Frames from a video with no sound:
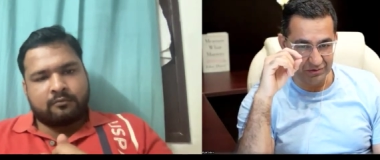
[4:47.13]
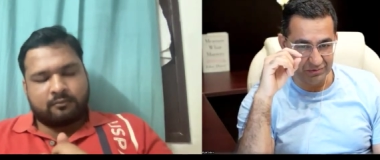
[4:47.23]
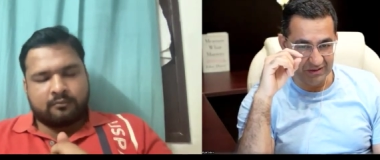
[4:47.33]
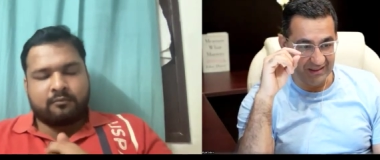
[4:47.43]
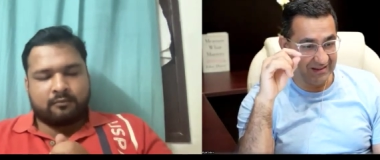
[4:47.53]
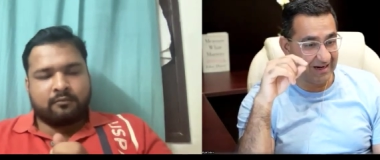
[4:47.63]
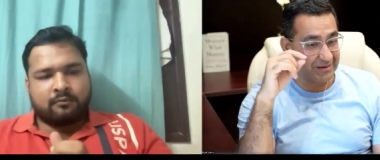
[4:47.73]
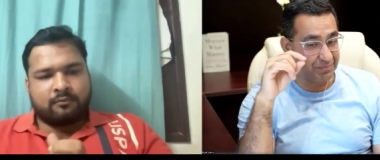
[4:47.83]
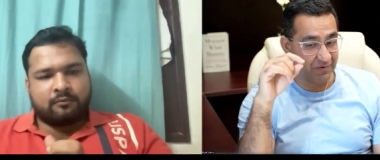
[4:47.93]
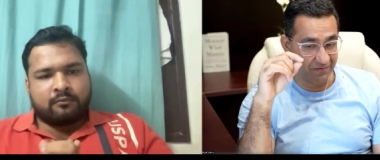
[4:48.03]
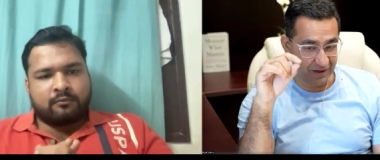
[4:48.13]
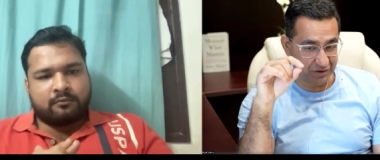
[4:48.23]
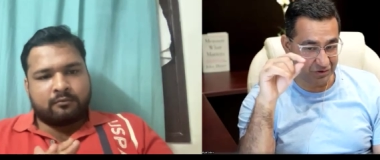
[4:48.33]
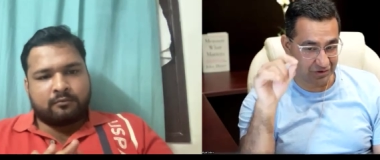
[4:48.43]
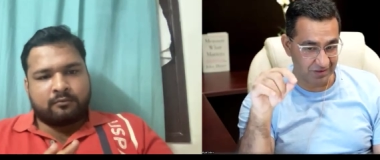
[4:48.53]
Speaker 1: You need that
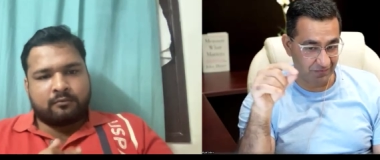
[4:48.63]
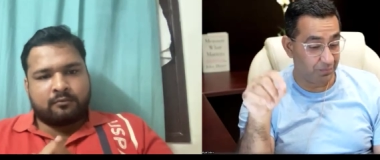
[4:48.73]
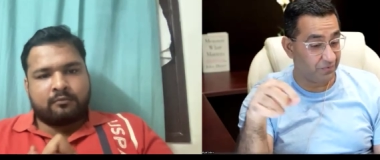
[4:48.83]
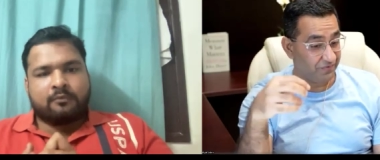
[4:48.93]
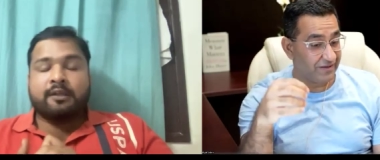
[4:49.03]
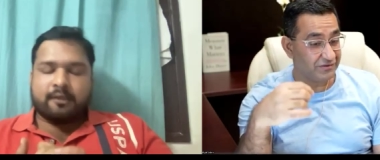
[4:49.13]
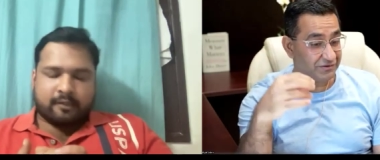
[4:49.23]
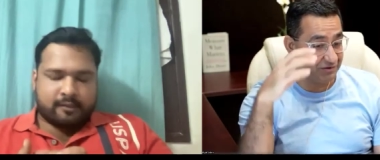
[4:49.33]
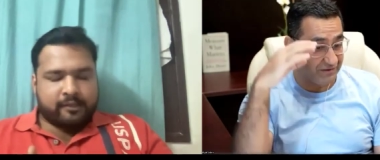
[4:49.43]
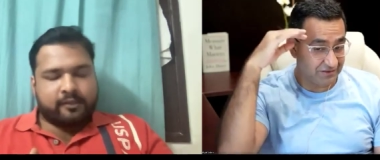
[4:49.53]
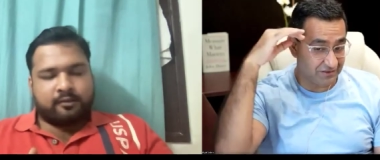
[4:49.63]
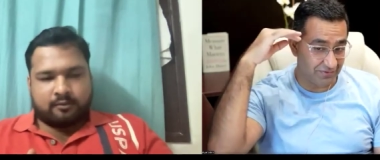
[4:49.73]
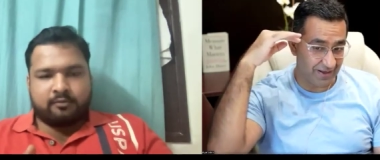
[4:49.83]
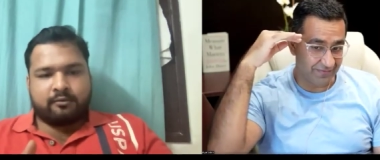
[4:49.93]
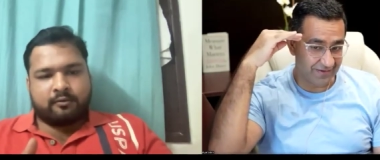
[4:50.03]
perfection, and for perfection, you need to
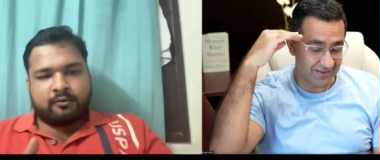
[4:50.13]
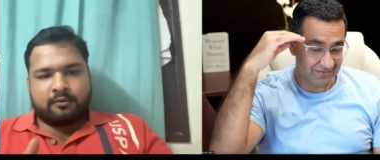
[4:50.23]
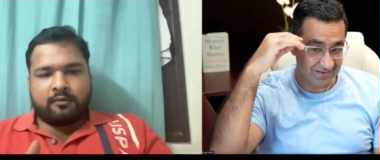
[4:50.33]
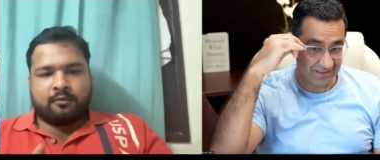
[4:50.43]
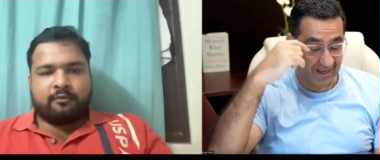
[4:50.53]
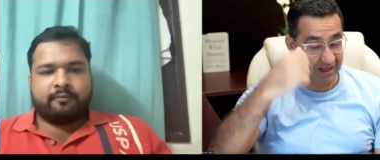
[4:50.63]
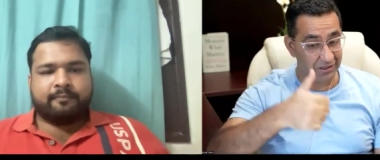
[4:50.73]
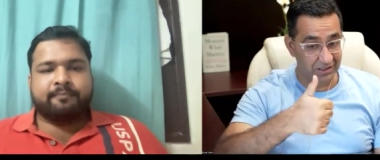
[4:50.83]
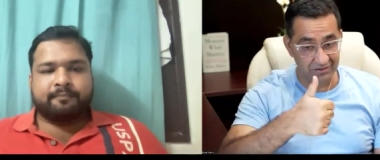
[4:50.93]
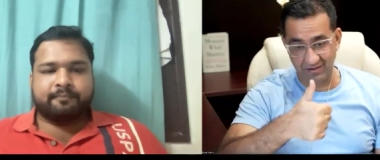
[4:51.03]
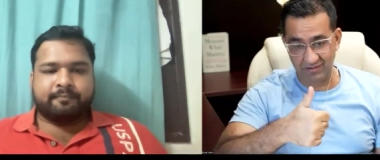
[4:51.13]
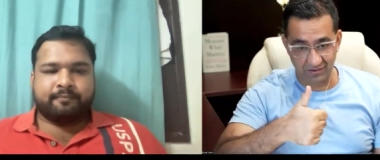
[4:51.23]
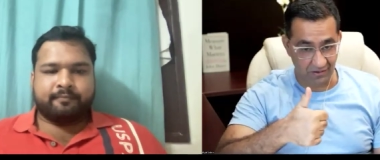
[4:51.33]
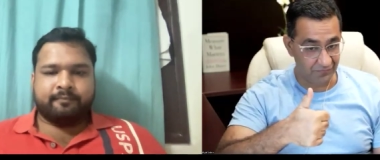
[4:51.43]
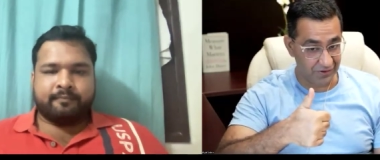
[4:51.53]
have that. A, you need to have that
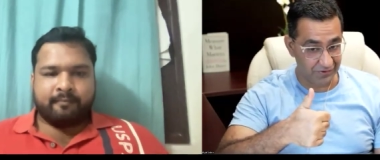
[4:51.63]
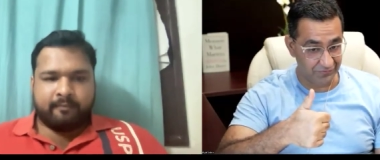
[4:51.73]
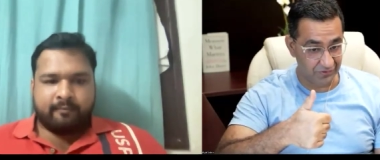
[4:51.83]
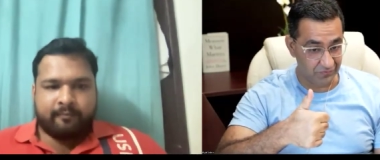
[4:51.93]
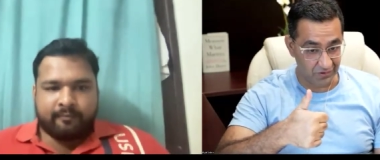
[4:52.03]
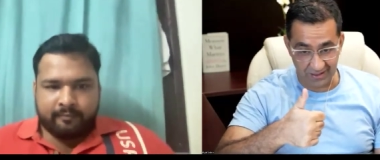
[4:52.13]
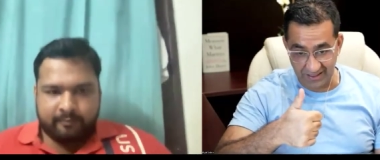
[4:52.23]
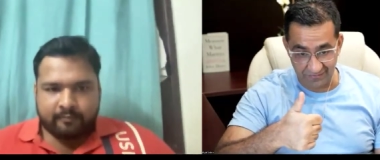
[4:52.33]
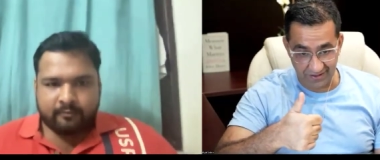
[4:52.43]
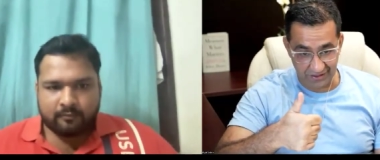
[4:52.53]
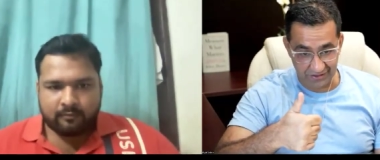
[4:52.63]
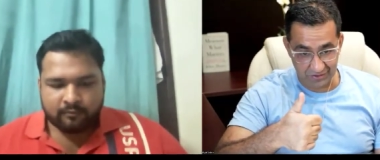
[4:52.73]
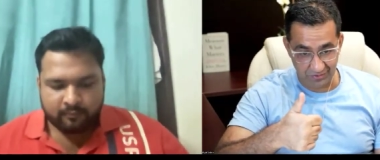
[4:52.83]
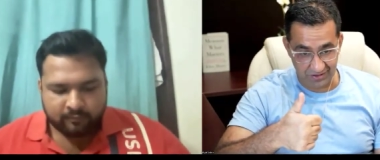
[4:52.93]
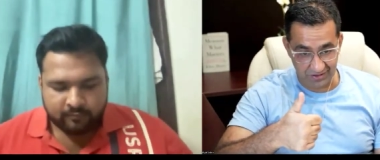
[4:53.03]
confidence that you've not left any
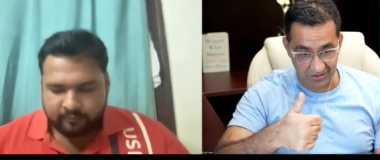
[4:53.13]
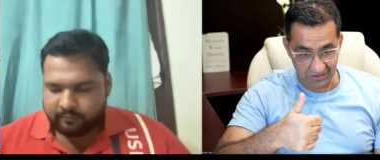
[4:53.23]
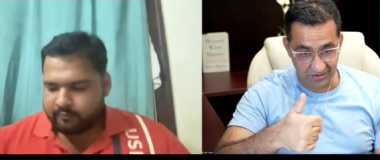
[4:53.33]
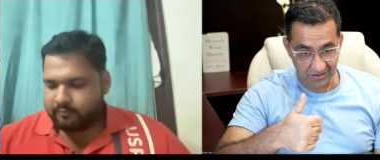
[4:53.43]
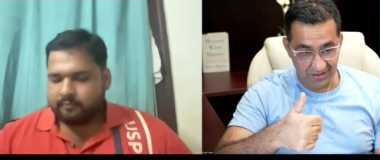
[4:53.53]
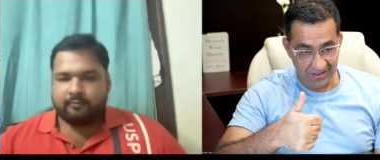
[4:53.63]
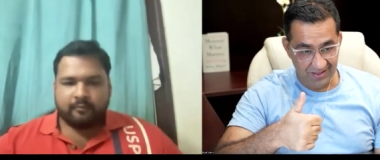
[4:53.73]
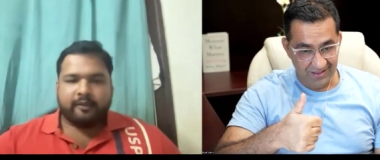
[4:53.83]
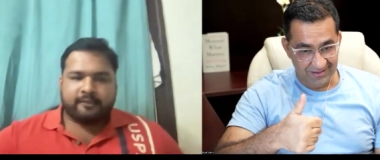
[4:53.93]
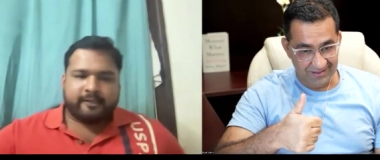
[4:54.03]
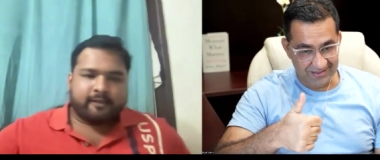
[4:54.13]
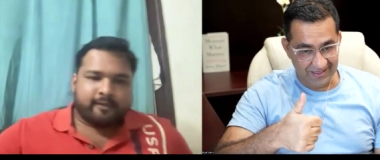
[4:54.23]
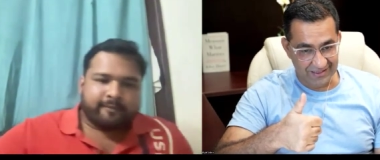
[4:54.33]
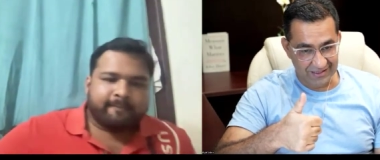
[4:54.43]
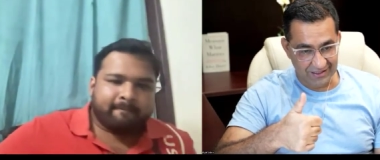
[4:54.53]
stone unturned. Exactly. The
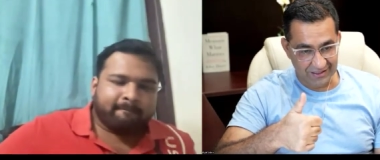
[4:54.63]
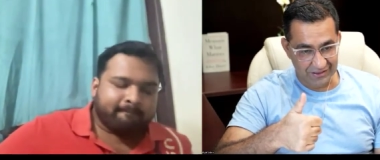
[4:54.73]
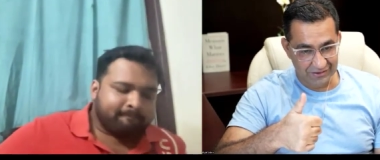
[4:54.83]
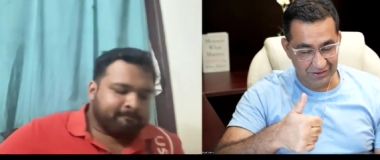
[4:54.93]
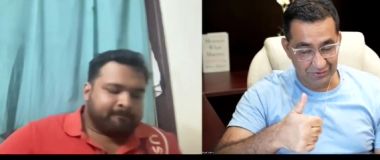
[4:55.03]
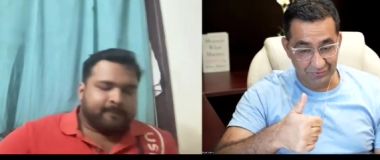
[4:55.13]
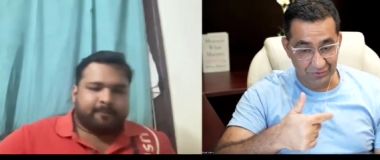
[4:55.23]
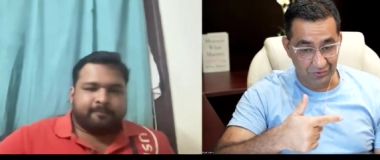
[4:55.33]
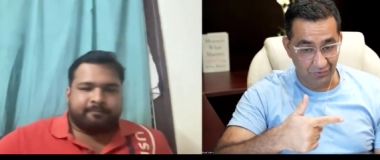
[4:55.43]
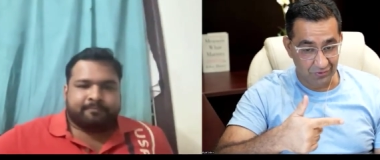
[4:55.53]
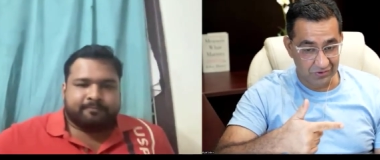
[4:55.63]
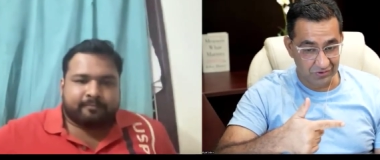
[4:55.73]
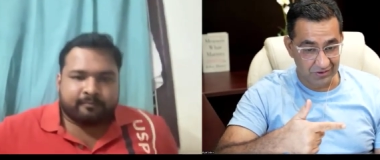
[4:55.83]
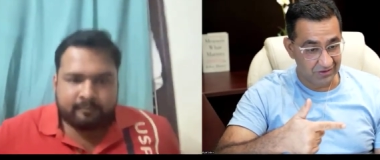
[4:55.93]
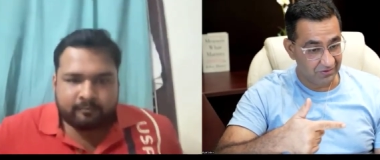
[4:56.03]
second thing is you you
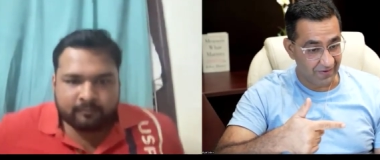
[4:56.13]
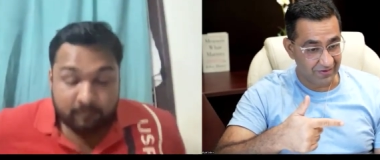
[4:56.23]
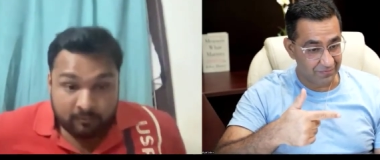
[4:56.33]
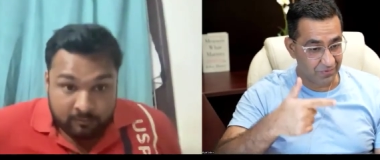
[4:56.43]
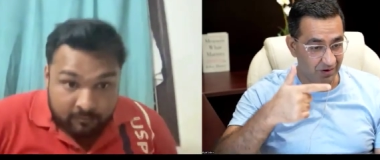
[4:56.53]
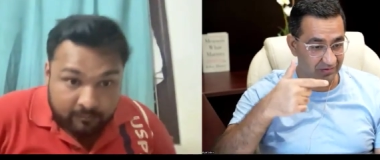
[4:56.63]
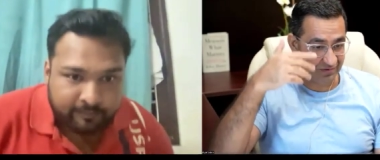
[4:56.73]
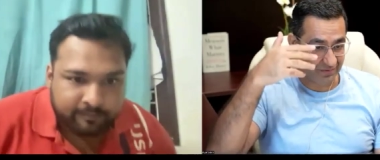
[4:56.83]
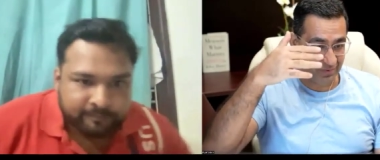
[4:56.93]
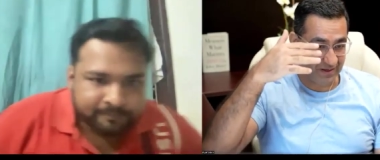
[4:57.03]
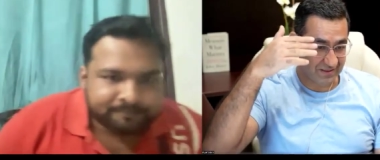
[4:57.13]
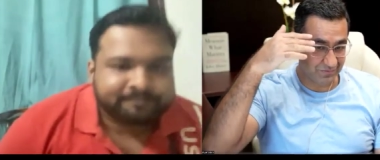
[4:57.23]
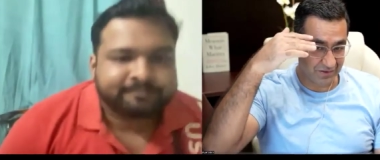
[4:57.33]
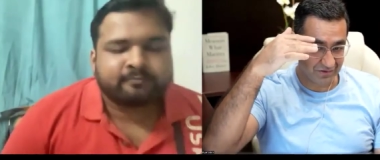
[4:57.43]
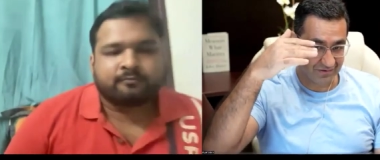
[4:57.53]
also need to have that process in place
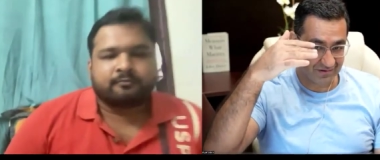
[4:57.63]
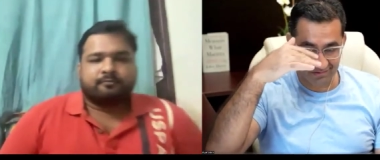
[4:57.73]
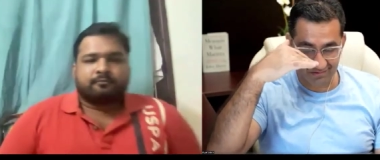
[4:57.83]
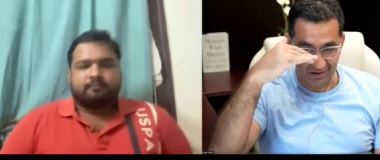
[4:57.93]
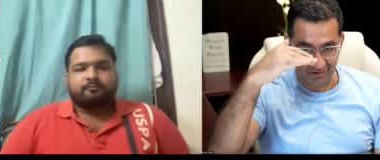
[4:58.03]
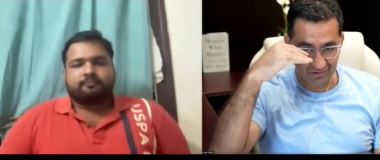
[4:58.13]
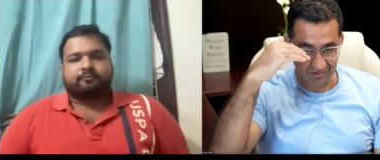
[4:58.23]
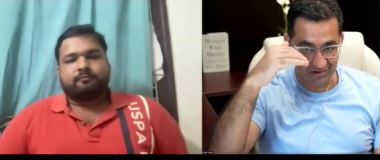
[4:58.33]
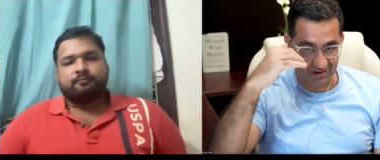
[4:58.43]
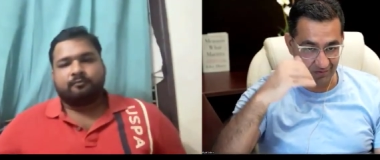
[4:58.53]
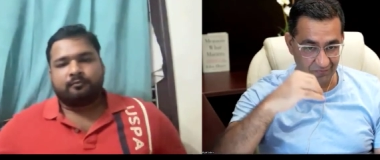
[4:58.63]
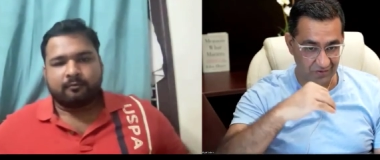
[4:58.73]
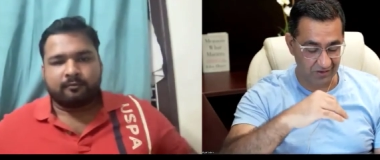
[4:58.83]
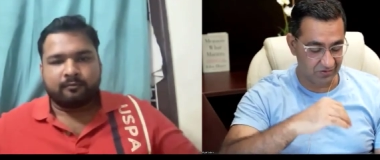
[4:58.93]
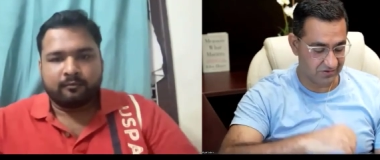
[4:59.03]
because you know you so that you
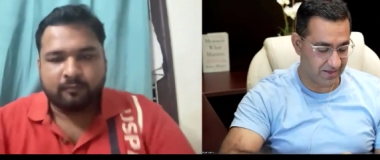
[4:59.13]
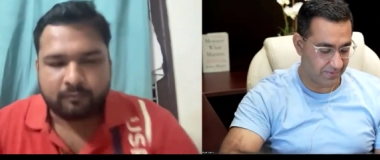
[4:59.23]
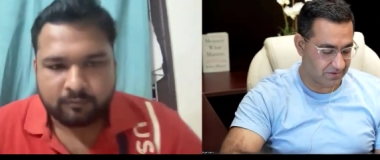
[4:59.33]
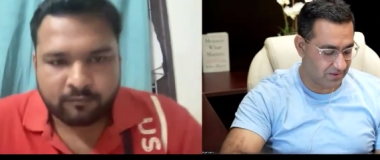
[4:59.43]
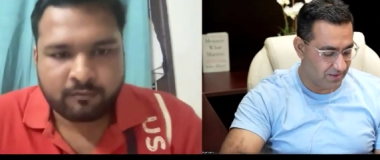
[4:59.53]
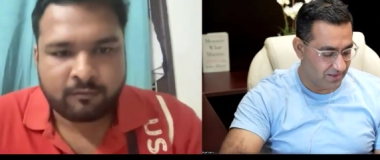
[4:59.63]
fill those gaps.